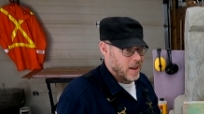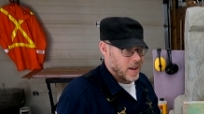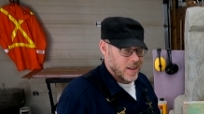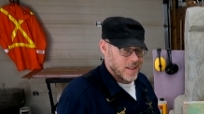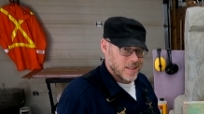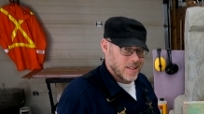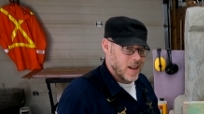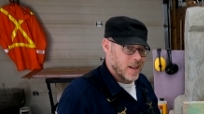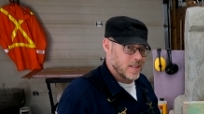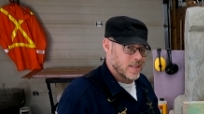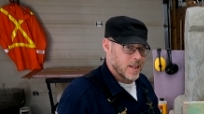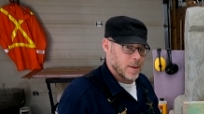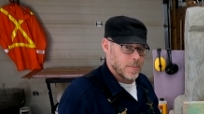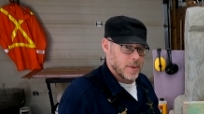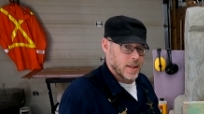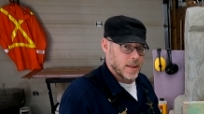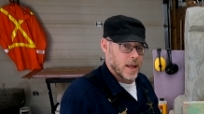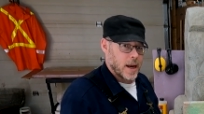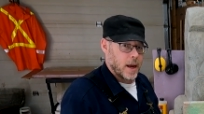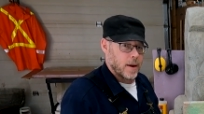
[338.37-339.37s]
It's not
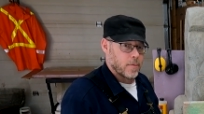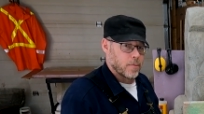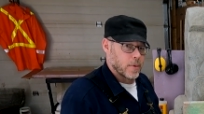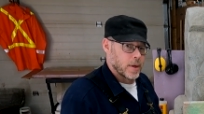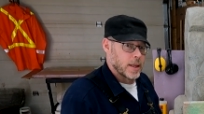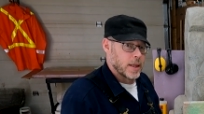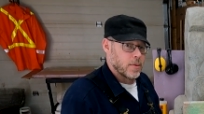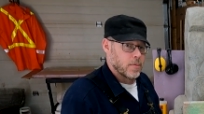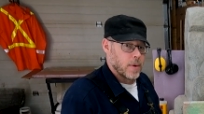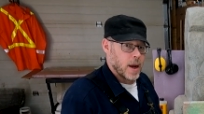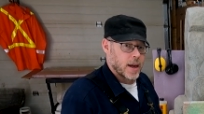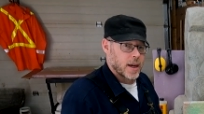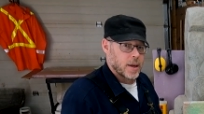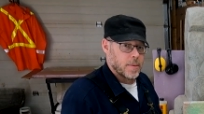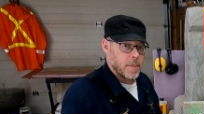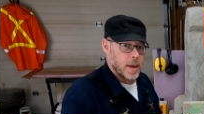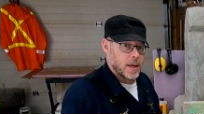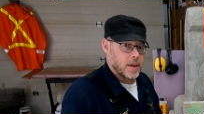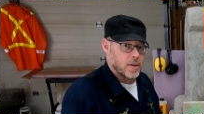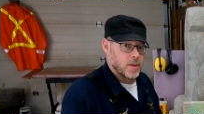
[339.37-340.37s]
something that I really
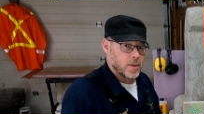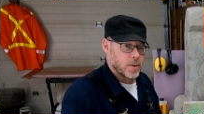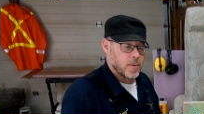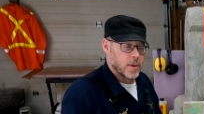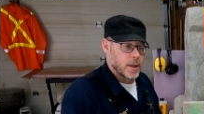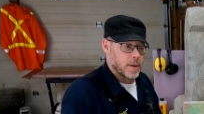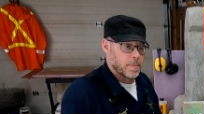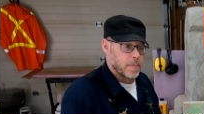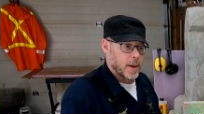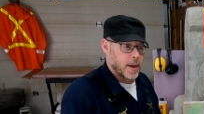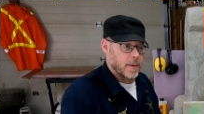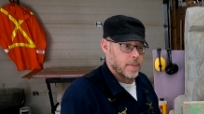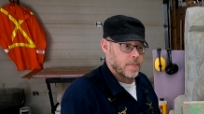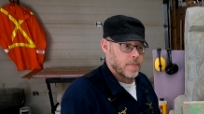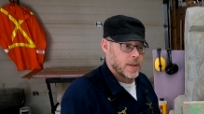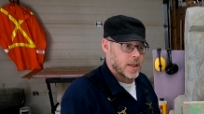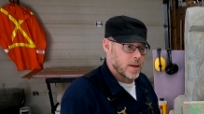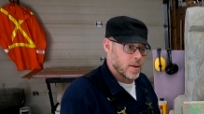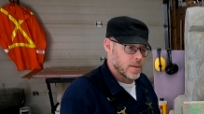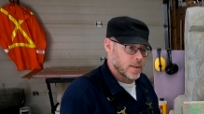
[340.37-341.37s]
recommend doing, but
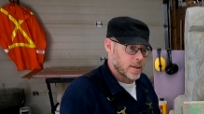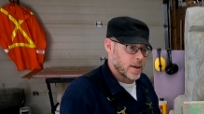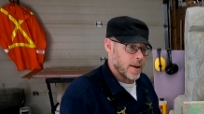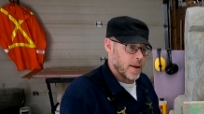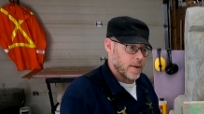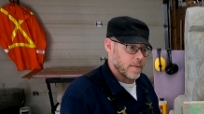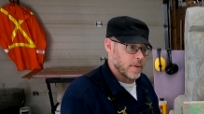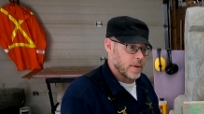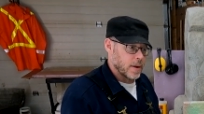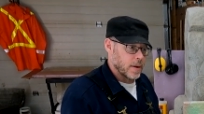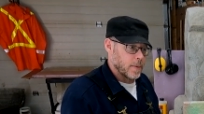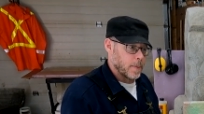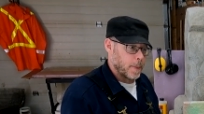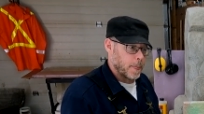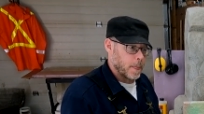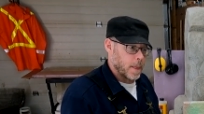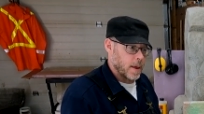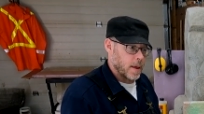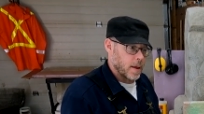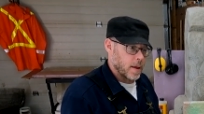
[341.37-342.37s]
here's a kind of an
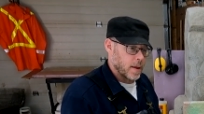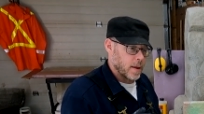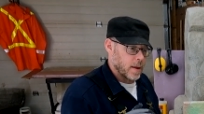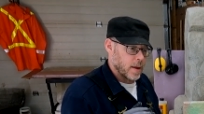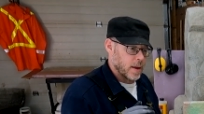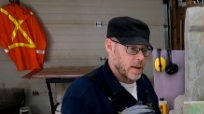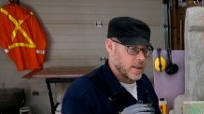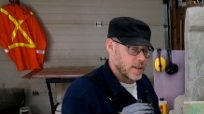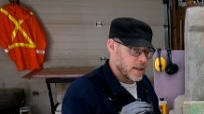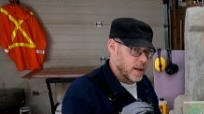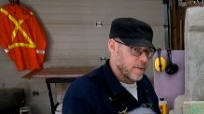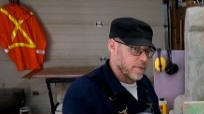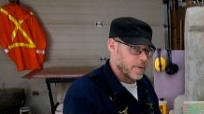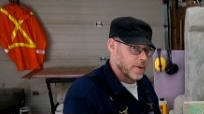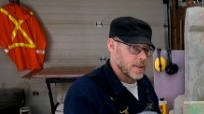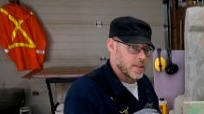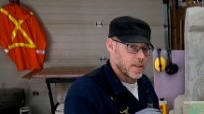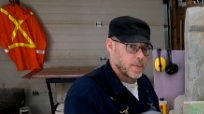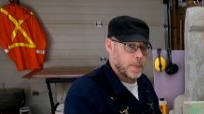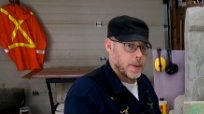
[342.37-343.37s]
a
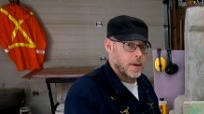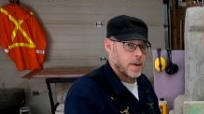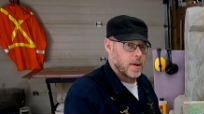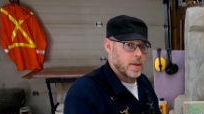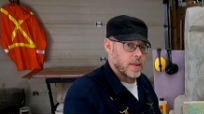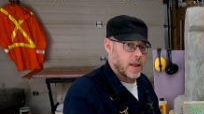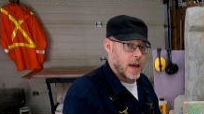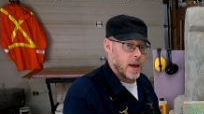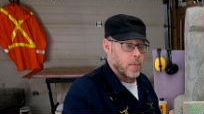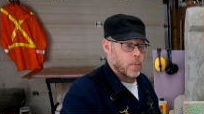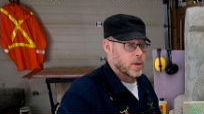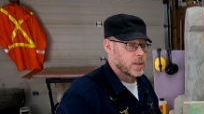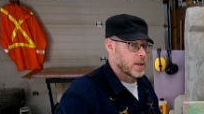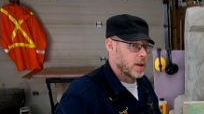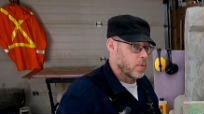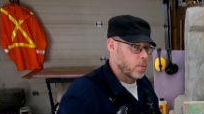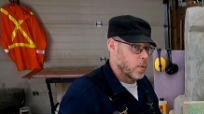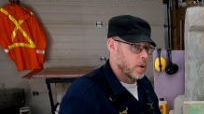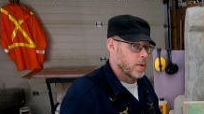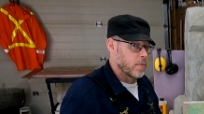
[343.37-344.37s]
different spin on that, which
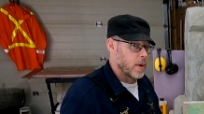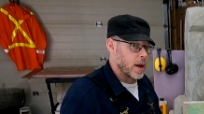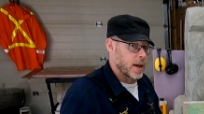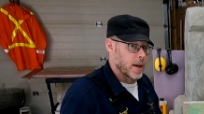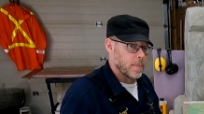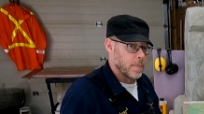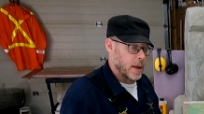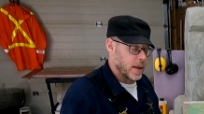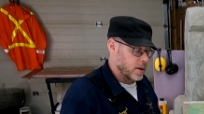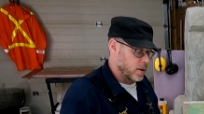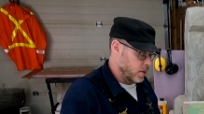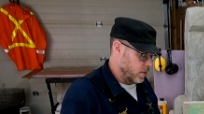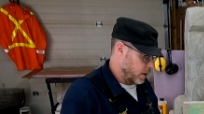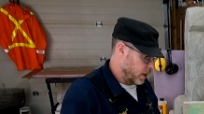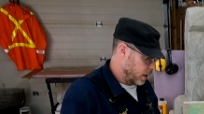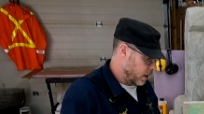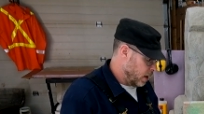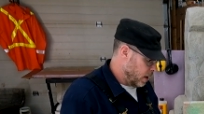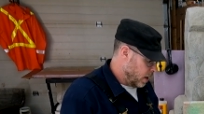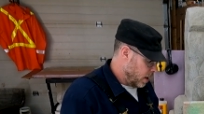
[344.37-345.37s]
I would recommend
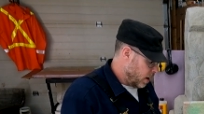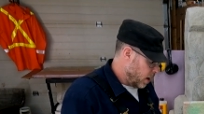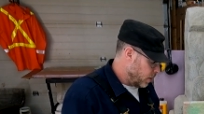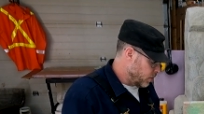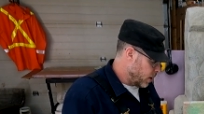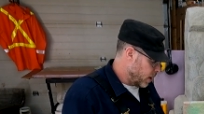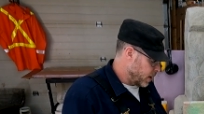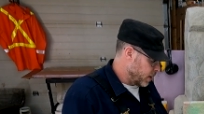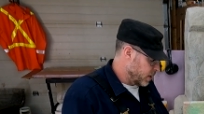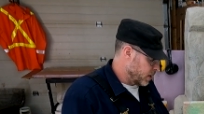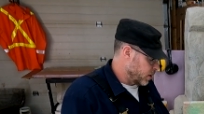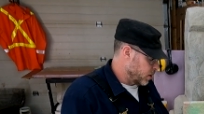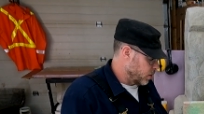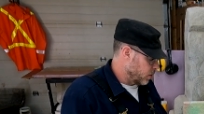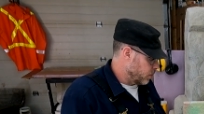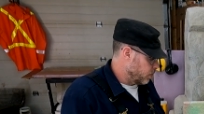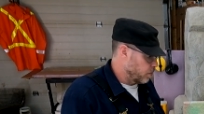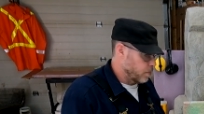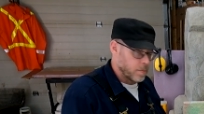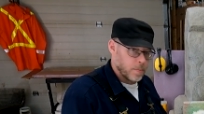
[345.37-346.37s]
doing. I'm not
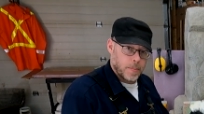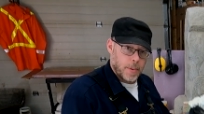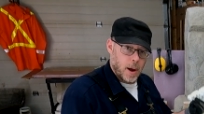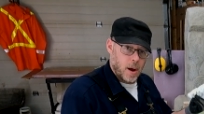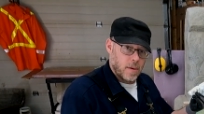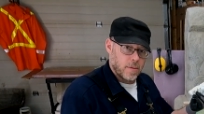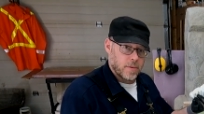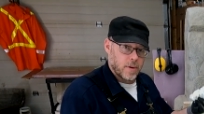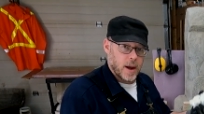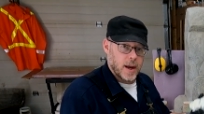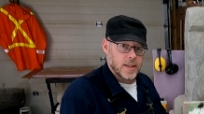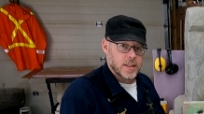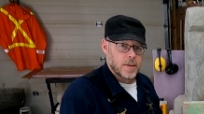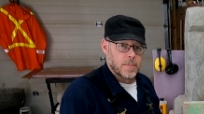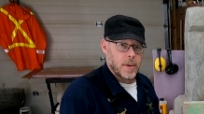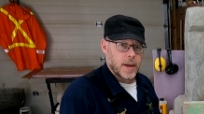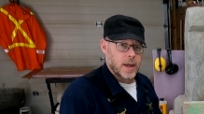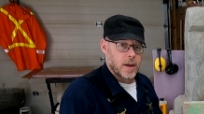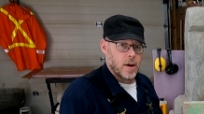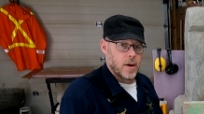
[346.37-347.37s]
into
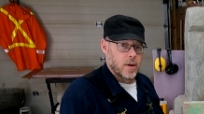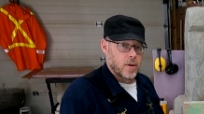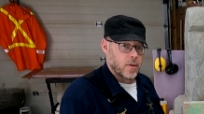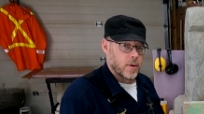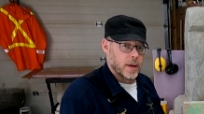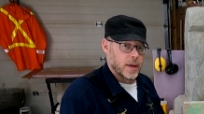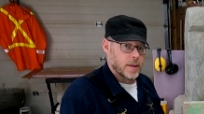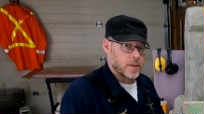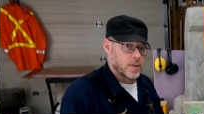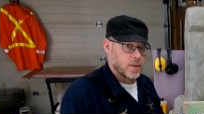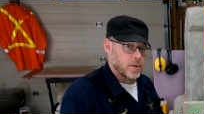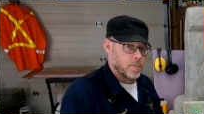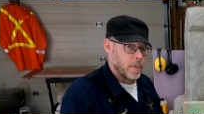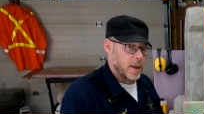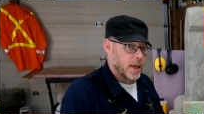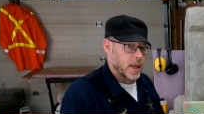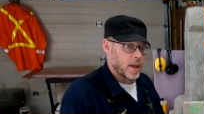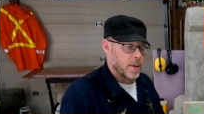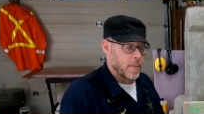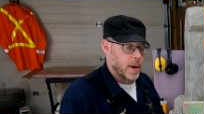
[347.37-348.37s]
pulverizing my concrete into
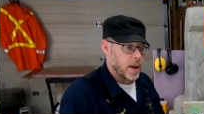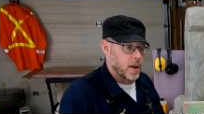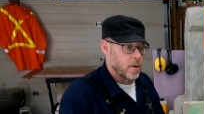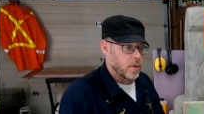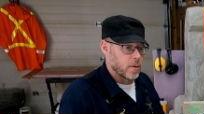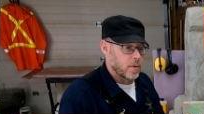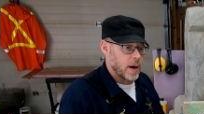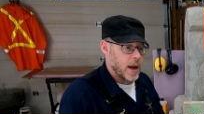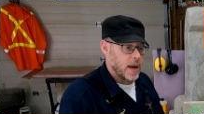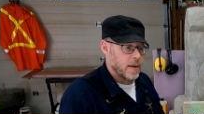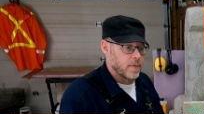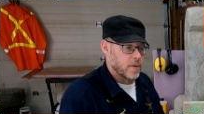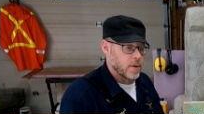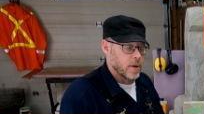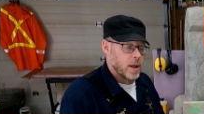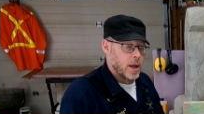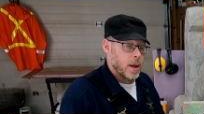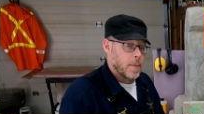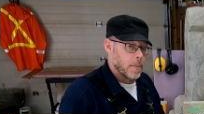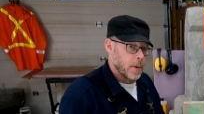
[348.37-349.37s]
making my own
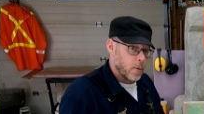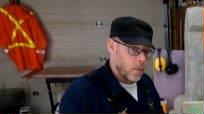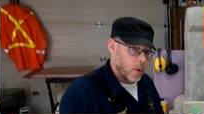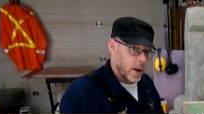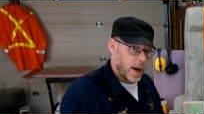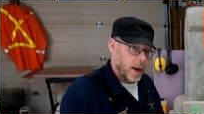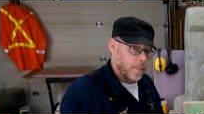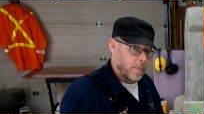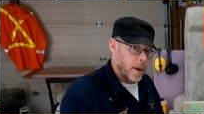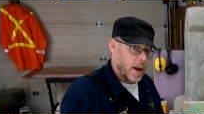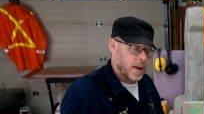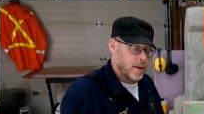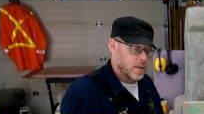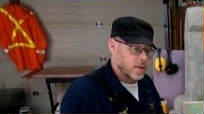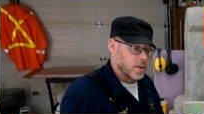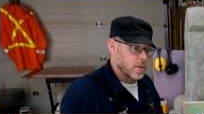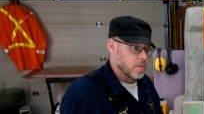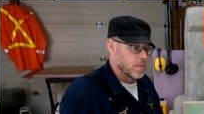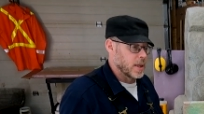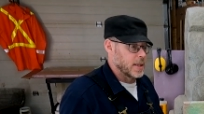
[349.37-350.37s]
gravel, but what I might
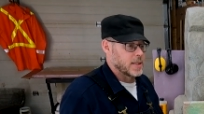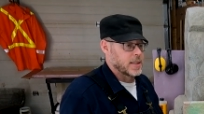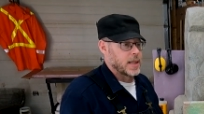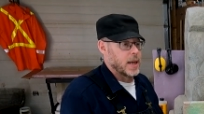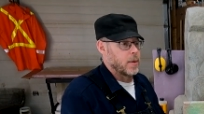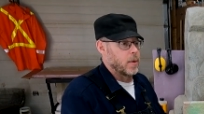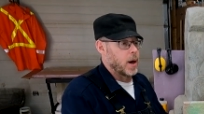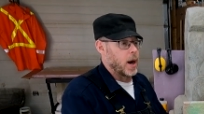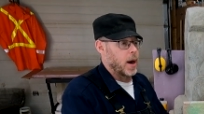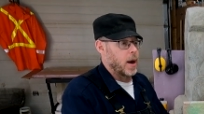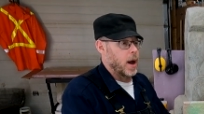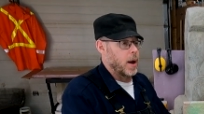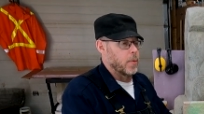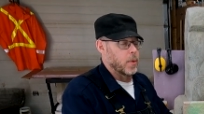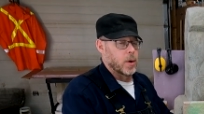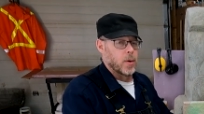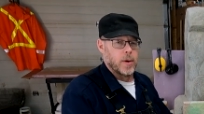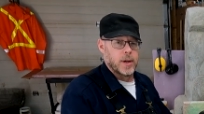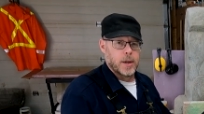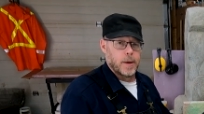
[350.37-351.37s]
do, let's say where I
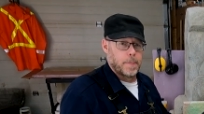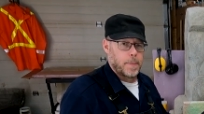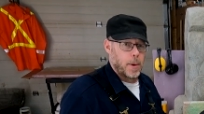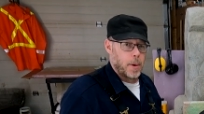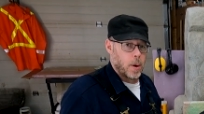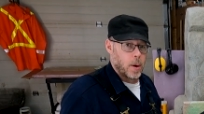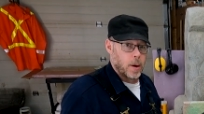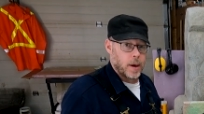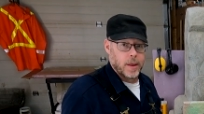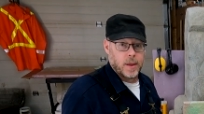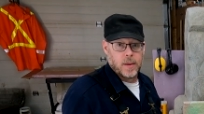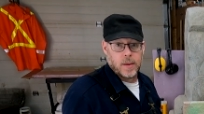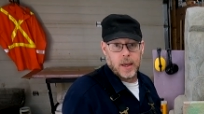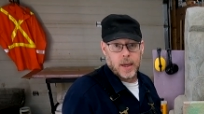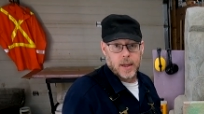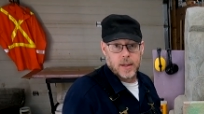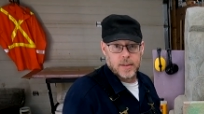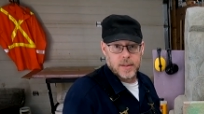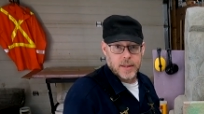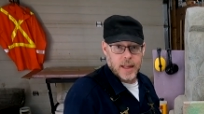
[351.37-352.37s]
were going to pour a
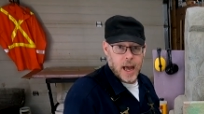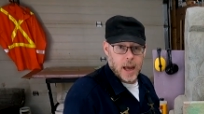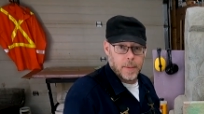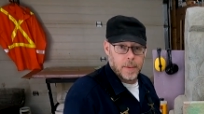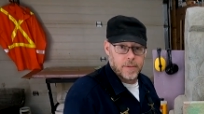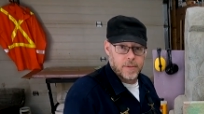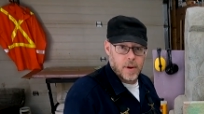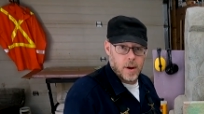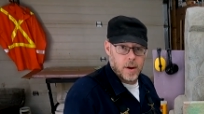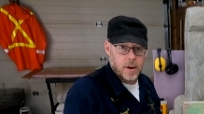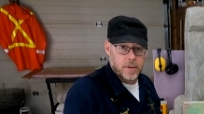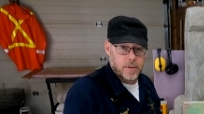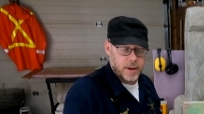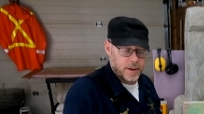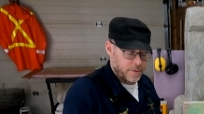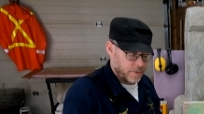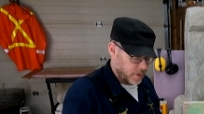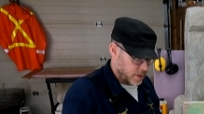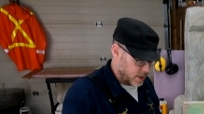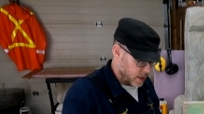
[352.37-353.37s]
thick slab of concrete for